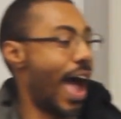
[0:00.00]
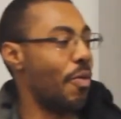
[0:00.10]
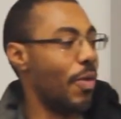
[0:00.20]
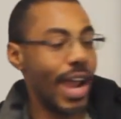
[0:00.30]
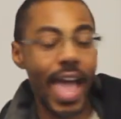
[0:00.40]

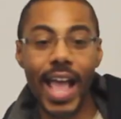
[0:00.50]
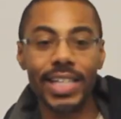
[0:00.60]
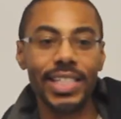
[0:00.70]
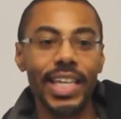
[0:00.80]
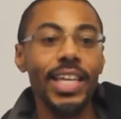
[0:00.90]
I want to
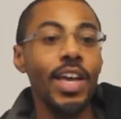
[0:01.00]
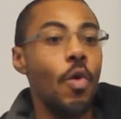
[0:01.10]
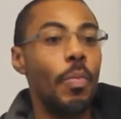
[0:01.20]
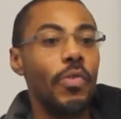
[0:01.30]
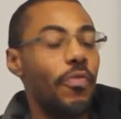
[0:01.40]
actually,
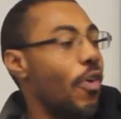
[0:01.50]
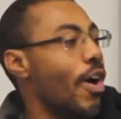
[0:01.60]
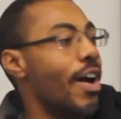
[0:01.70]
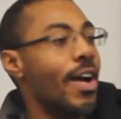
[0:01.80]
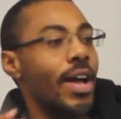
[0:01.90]

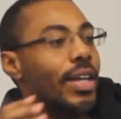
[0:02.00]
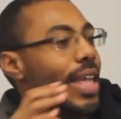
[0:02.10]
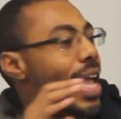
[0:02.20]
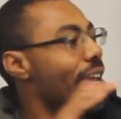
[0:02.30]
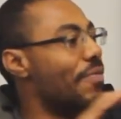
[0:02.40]
before
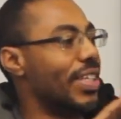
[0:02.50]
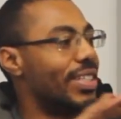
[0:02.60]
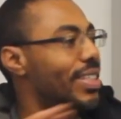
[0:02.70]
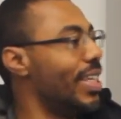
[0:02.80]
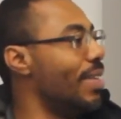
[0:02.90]
they even
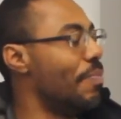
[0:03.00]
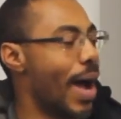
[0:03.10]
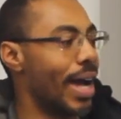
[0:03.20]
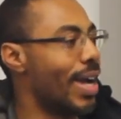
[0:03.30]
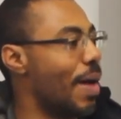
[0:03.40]
see
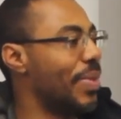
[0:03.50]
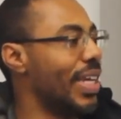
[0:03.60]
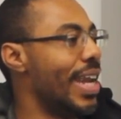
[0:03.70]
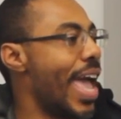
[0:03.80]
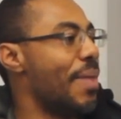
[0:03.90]
my
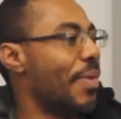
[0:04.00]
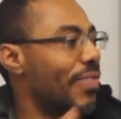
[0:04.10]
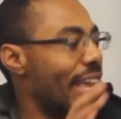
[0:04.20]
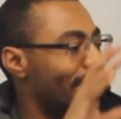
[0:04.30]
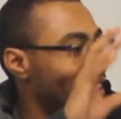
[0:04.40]
company name,
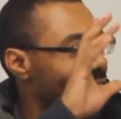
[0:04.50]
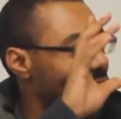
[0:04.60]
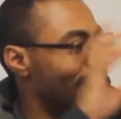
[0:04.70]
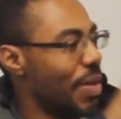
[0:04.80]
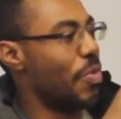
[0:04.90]
if they see
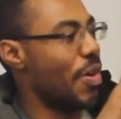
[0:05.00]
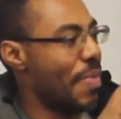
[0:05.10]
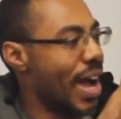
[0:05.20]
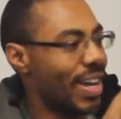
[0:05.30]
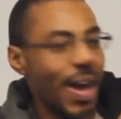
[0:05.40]
the symbol
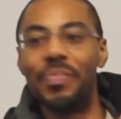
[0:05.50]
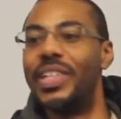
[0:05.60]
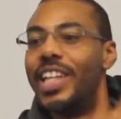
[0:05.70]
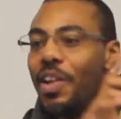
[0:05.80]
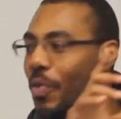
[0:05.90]
of my
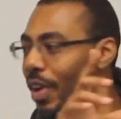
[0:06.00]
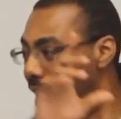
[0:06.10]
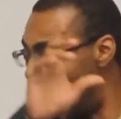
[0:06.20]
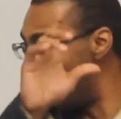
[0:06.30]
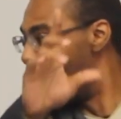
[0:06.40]
company,
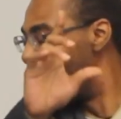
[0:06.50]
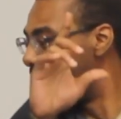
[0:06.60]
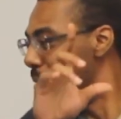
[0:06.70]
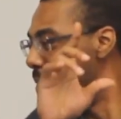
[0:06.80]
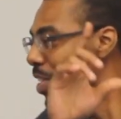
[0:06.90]
I
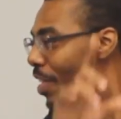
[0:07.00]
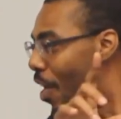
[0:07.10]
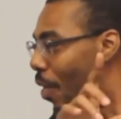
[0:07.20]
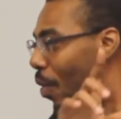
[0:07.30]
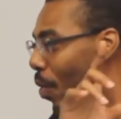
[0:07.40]
want them to
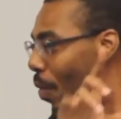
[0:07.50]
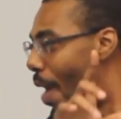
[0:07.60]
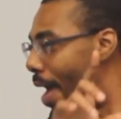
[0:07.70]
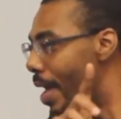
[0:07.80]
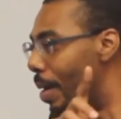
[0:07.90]
know who
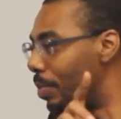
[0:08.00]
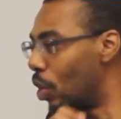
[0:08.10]
I am.